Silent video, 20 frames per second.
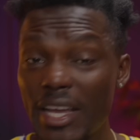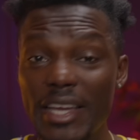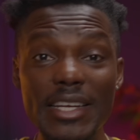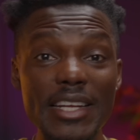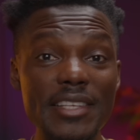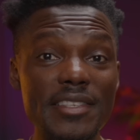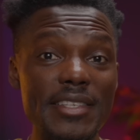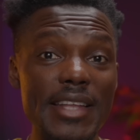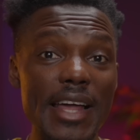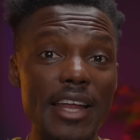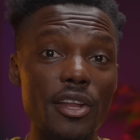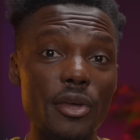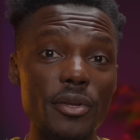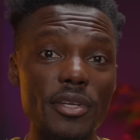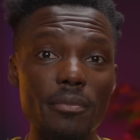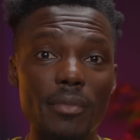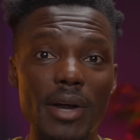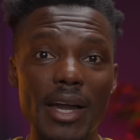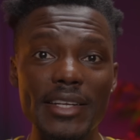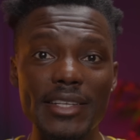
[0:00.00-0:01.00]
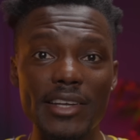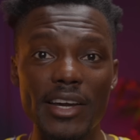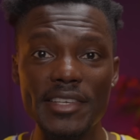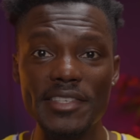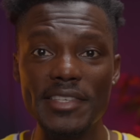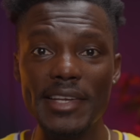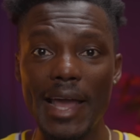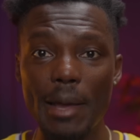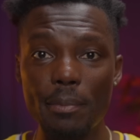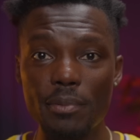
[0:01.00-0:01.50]
And you need to download the My
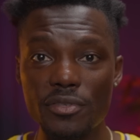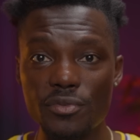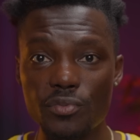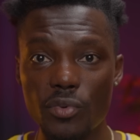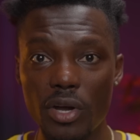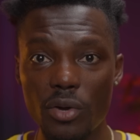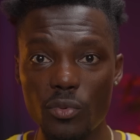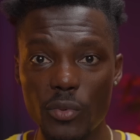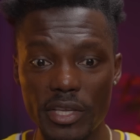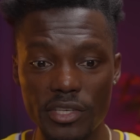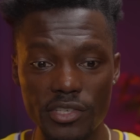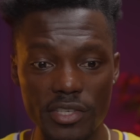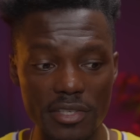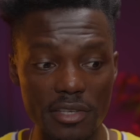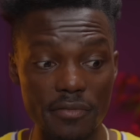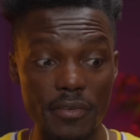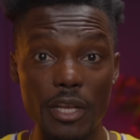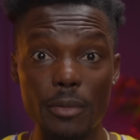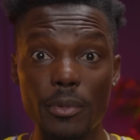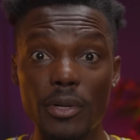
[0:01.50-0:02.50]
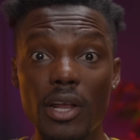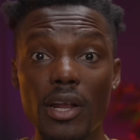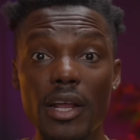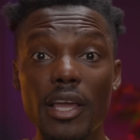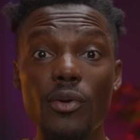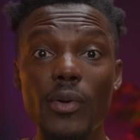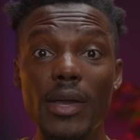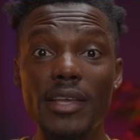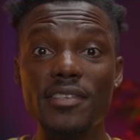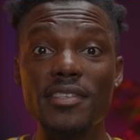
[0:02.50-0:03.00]
Dyson app as well, which is available on
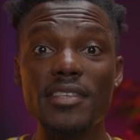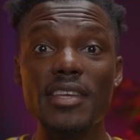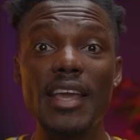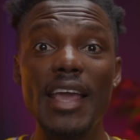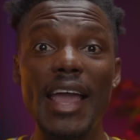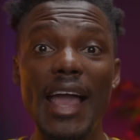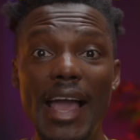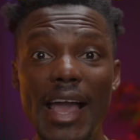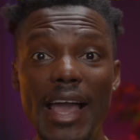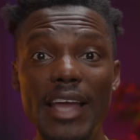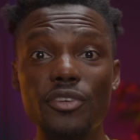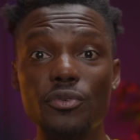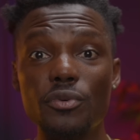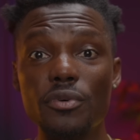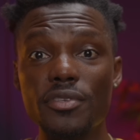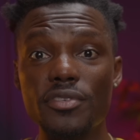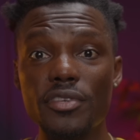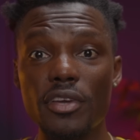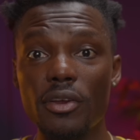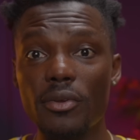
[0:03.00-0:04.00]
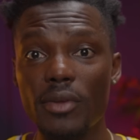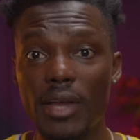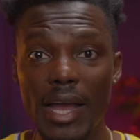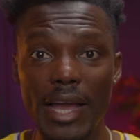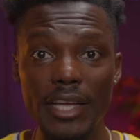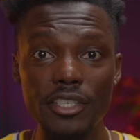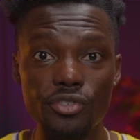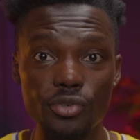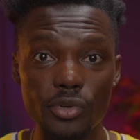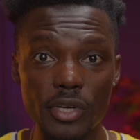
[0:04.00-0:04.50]
iOS and also
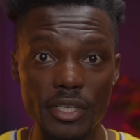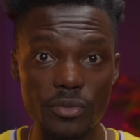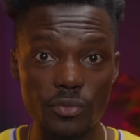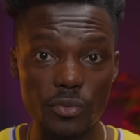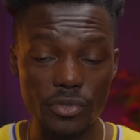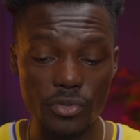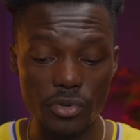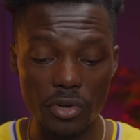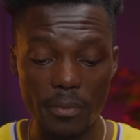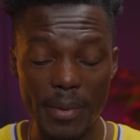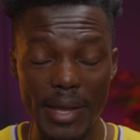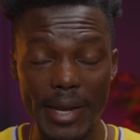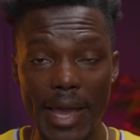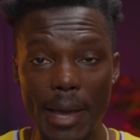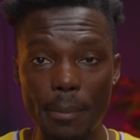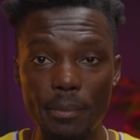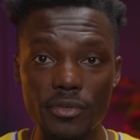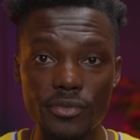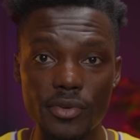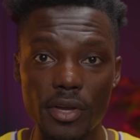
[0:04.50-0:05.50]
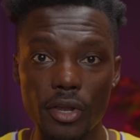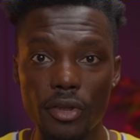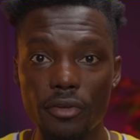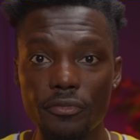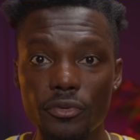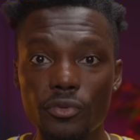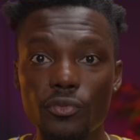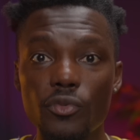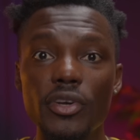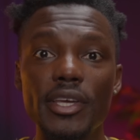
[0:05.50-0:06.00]
Android. We'll talk about the app as well and go
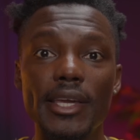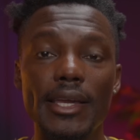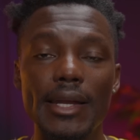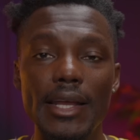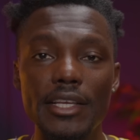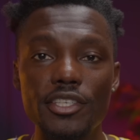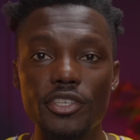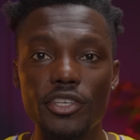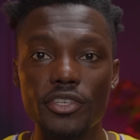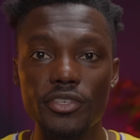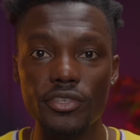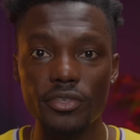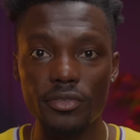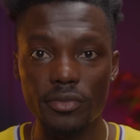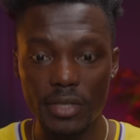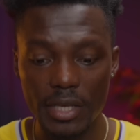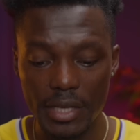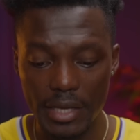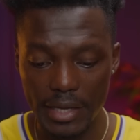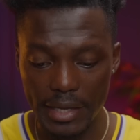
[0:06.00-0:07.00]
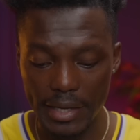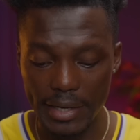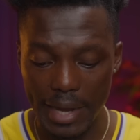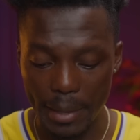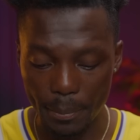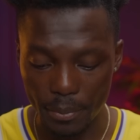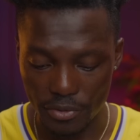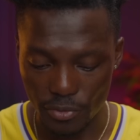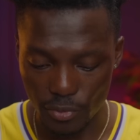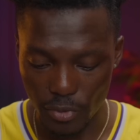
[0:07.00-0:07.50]
through what you can actually do in app as